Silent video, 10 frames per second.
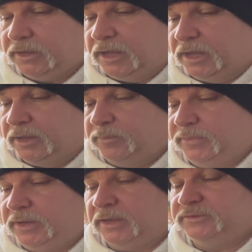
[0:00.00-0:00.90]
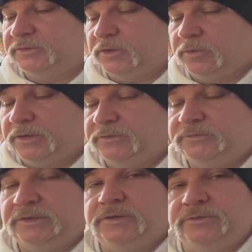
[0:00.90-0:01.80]
As you know, I
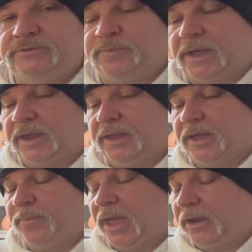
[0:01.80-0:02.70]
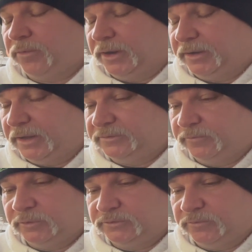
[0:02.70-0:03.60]
usually use my background as a
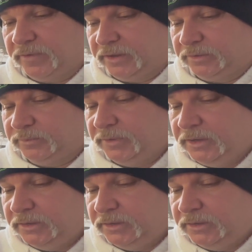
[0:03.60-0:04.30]
virtual volume,